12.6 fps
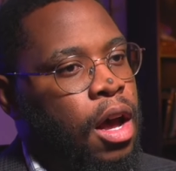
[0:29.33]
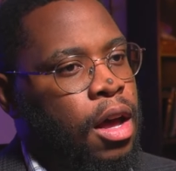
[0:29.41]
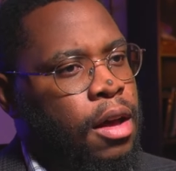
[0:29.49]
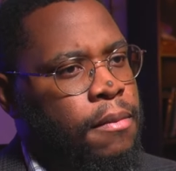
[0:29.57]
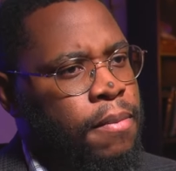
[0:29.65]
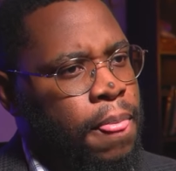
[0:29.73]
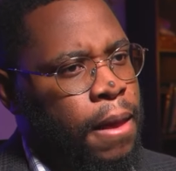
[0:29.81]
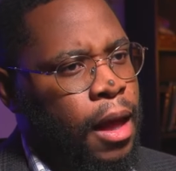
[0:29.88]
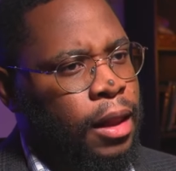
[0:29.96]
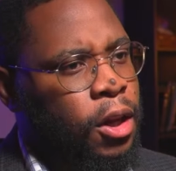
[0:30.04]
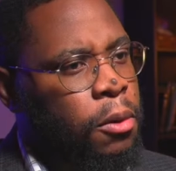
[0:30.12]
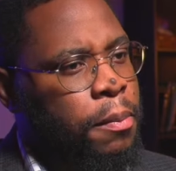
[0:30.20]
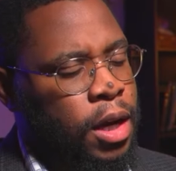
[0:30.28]
a
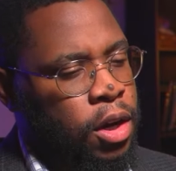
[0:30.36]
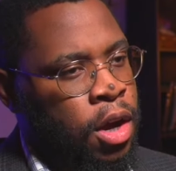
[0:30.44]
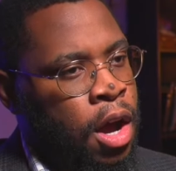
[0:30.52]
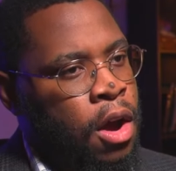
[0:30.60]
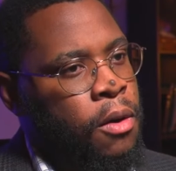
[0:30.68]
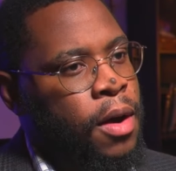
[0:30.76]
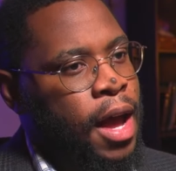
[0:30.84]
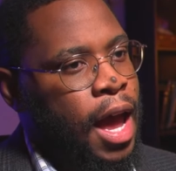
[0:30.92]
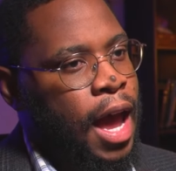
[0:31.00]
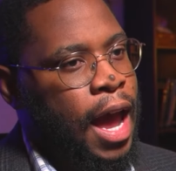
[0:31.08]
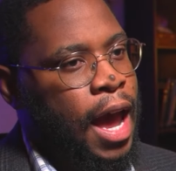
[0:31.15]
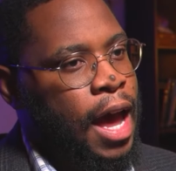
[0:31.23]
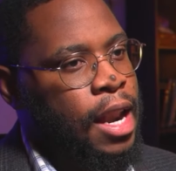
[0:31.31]
little bit ago,
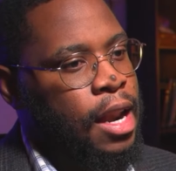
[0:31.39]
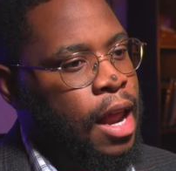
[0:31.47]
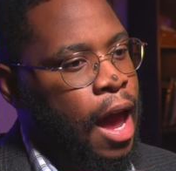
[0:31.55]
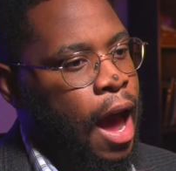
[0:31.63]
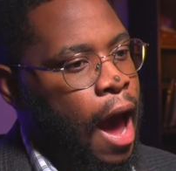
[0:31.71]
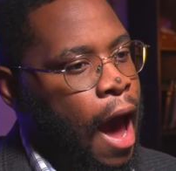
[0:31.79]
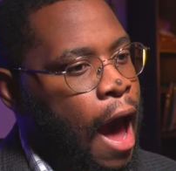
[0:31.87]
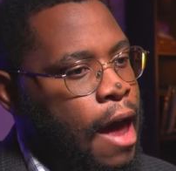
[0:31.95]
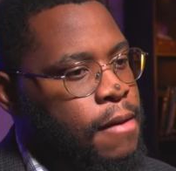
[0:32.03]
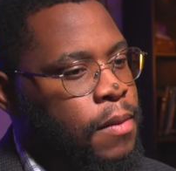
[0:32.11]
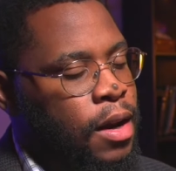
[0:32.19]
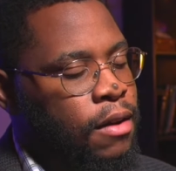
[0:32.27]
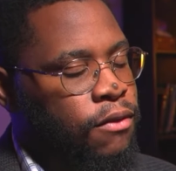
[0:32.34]
and
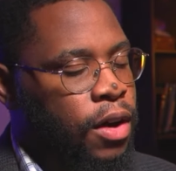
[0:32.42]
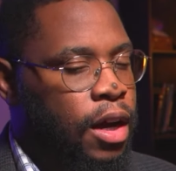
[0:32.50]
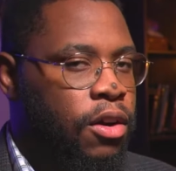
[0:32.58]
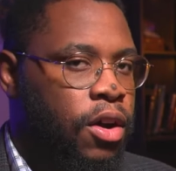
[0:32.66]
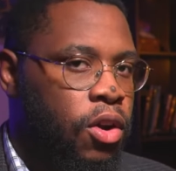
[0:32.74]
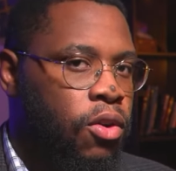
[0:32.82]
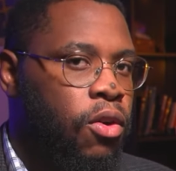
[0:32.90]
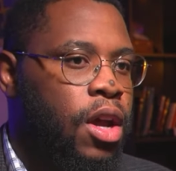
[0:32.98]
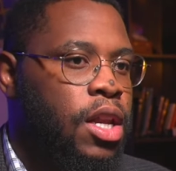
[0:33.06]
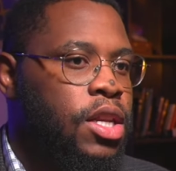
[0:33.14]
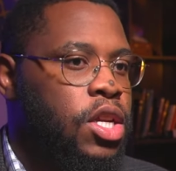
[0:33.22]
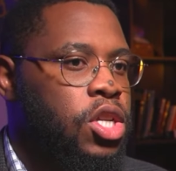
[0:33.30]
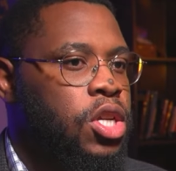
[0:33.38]
had been in very critical
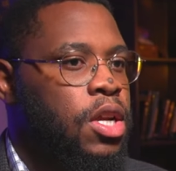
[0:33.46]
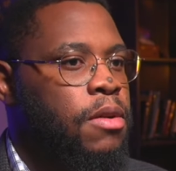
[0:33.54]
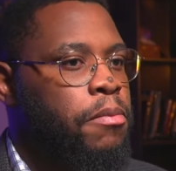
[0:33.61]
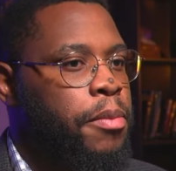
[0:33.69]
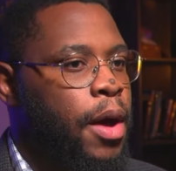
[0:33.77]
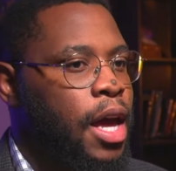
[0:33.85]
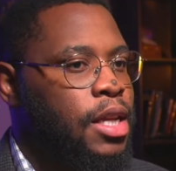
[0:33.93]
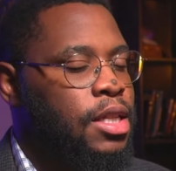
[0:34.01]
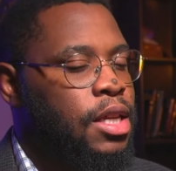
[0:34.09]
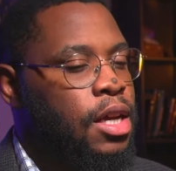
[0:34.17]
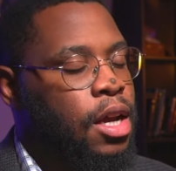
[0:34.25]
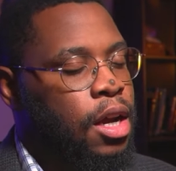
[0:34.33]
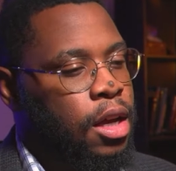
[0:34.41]
condition. But
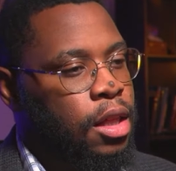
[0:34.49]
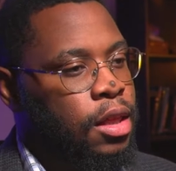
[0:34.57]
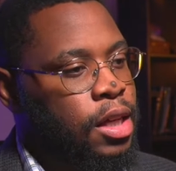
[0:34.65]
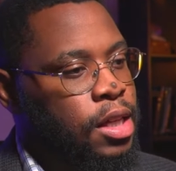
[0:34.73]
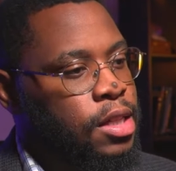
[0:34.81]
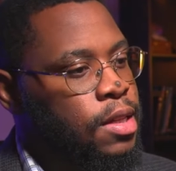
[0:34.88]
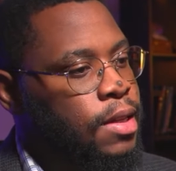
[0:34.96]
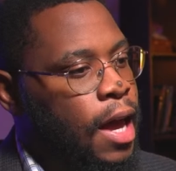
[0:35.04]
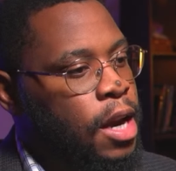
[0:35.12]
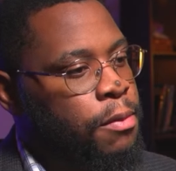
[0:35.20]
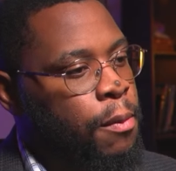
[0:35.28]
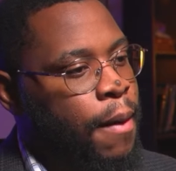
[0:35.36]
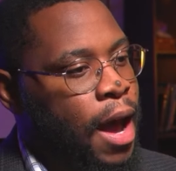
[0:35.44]
the
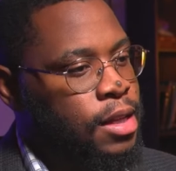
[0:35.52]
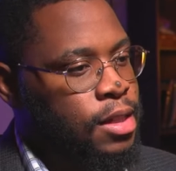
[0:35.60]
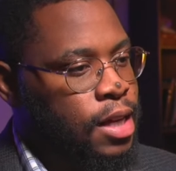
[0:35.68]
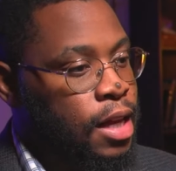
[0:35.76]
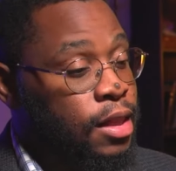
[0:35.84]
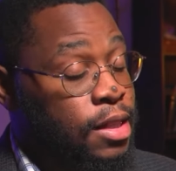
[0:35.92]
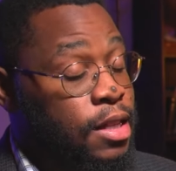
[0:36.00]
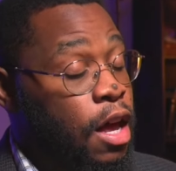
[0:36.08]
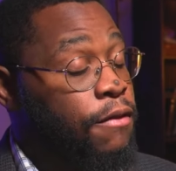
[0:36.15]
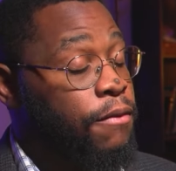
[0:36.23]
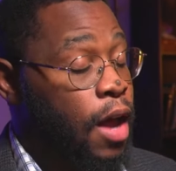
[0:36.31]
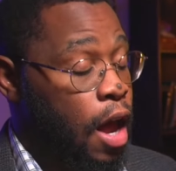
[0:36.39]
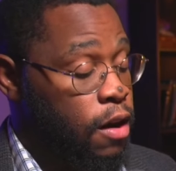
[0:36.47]
Society Pope Pius X
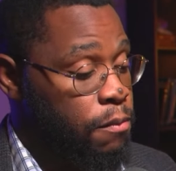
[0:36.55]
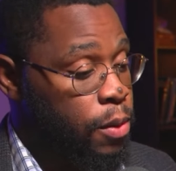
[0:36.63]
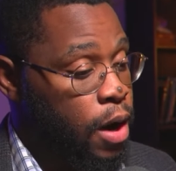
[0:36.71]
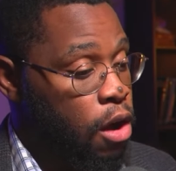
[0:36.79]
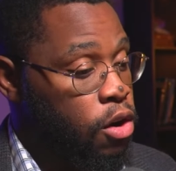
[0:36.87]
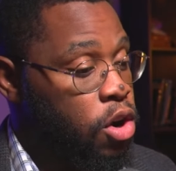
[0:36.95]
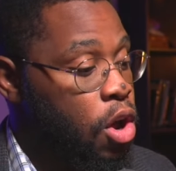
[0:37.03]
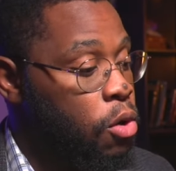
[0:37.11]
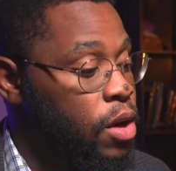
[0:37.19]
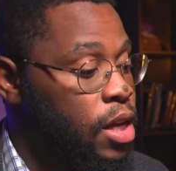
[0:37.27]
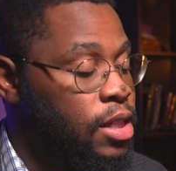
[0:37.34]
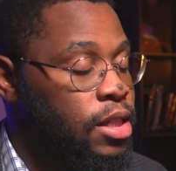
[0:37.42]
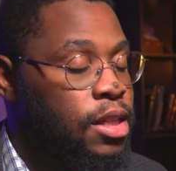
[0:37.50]
itself kind of put out a
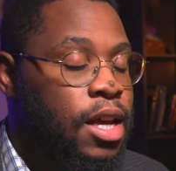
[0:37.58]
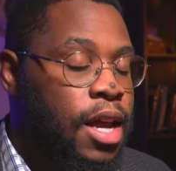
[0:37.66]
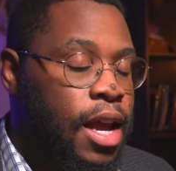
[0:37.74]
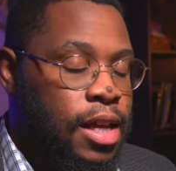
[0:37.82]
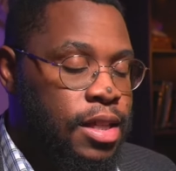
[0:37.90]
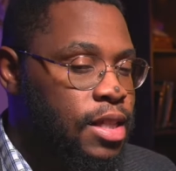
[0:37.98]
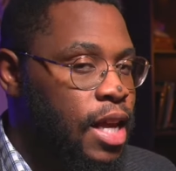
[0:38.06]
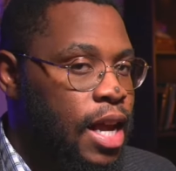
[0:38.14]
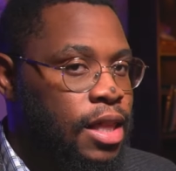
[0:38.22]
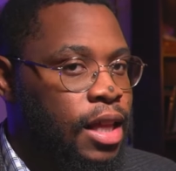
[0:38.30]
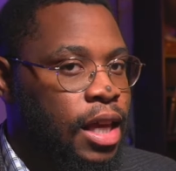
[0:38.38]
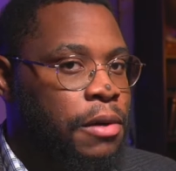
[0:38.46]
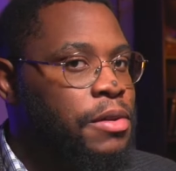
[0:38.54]
notice
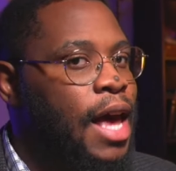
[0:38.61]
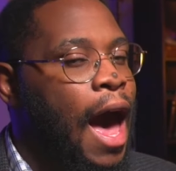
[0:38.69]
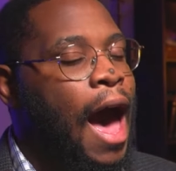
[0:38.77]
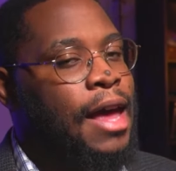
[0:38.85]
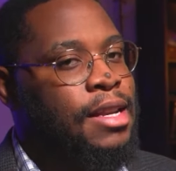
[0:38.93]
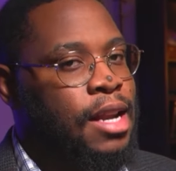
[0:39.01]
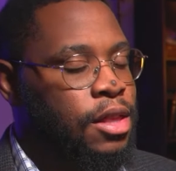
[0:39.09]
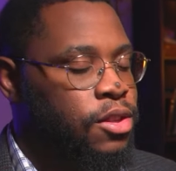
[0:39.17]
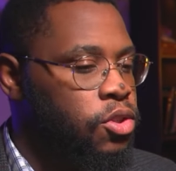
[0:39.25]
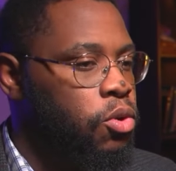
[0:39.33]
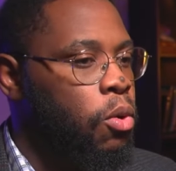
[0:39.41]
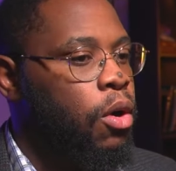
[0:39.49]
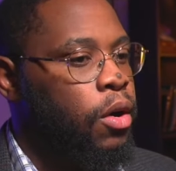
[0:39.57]
saying that he was at
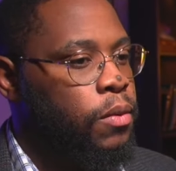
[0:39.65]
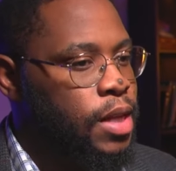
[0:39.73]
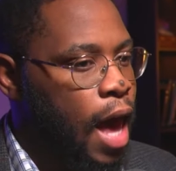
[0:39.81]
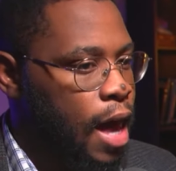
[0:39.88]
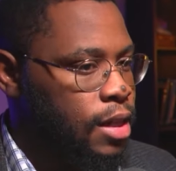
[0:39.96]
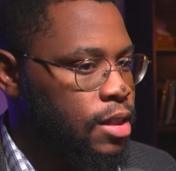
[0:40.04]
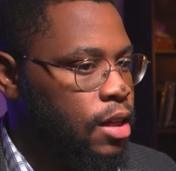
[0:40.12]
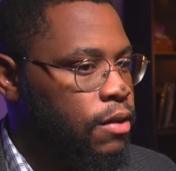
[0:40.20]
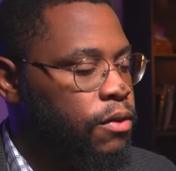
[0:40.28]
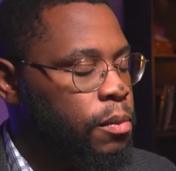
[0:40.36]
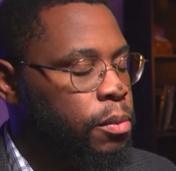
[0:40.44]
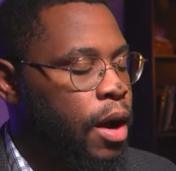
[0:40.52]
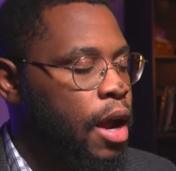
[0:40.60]
death's door and was asking
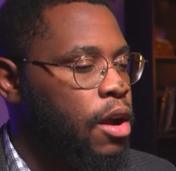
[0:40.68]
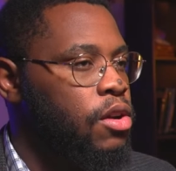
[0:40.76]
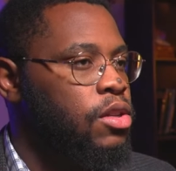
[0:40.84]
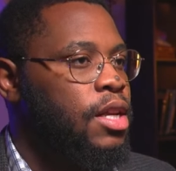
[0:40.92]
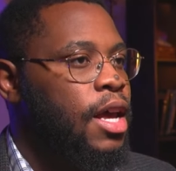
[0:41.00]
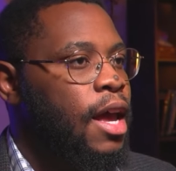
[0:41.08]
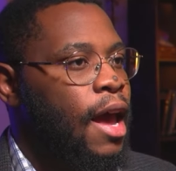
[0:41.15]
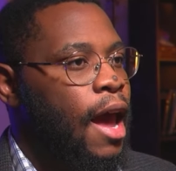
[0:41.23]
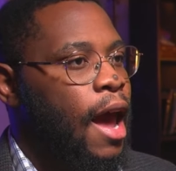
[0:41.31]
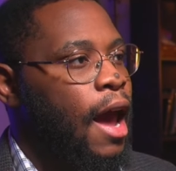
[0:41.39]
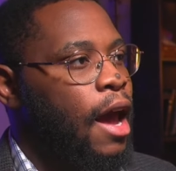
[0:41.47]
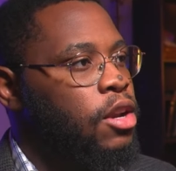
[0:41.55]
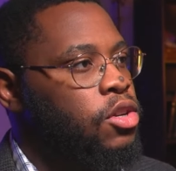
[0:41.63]
for prayers.
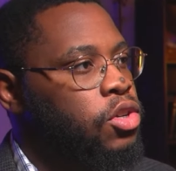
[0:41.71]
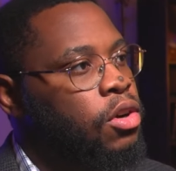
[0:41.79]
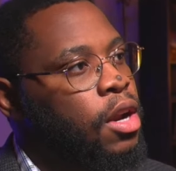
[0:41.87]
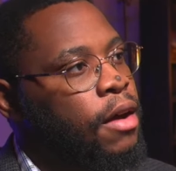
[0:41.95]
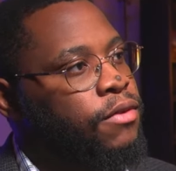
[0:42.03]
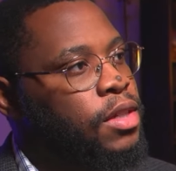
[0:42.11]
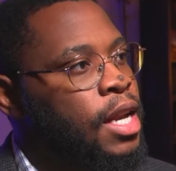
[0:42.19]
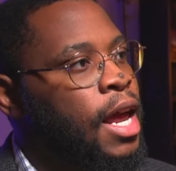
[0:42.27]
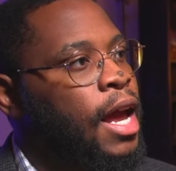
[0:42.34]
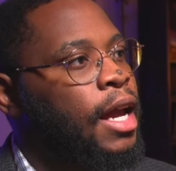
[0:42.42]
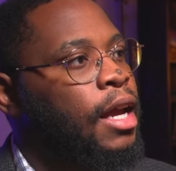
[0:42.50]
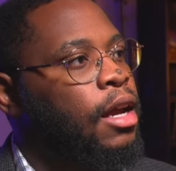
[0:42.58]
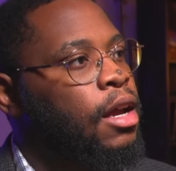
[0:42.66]
And sure enough,
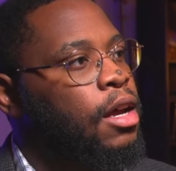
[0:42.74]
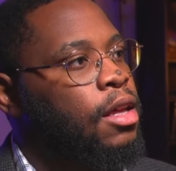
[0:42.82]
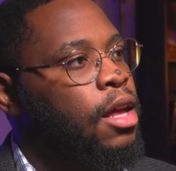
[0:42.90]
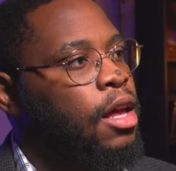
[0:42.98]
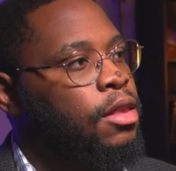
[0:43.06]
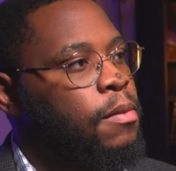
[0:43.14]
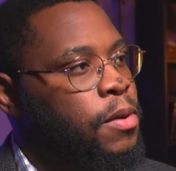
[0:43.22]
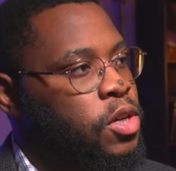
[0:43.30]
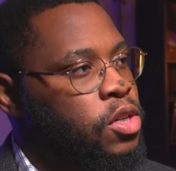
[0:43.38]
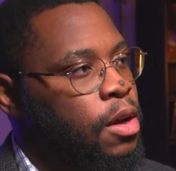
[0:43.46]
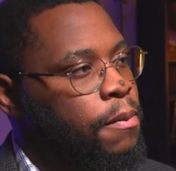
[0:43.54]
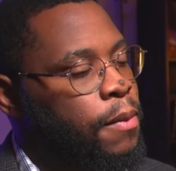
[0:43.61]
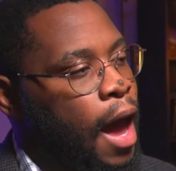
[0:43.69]
today the
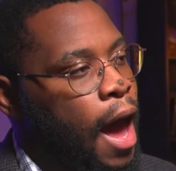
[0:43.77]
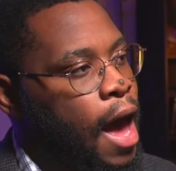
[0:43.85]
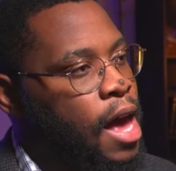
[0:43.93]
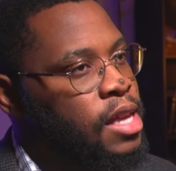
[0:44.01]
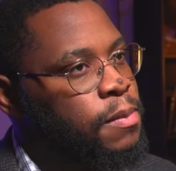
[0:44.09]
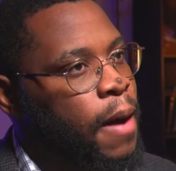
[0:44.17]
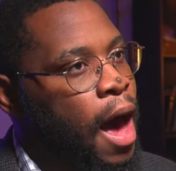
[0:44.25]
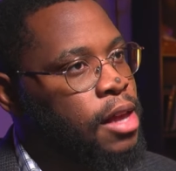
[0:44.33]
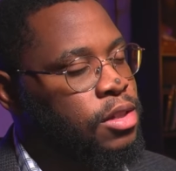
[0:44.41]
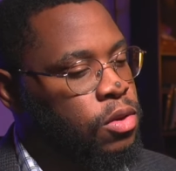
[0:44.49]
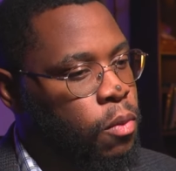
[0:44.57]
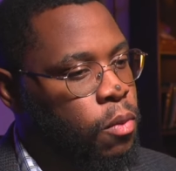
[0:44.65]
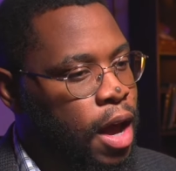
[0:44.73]
bishop has
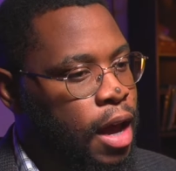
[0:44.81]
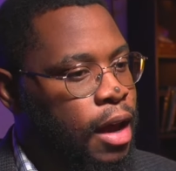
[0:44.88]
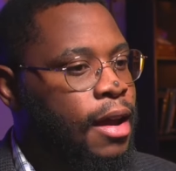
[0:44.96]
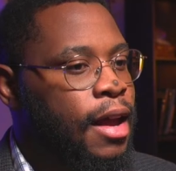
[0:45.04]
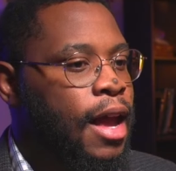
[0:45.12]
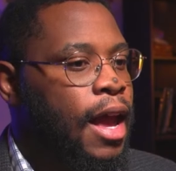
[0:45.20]
passed away.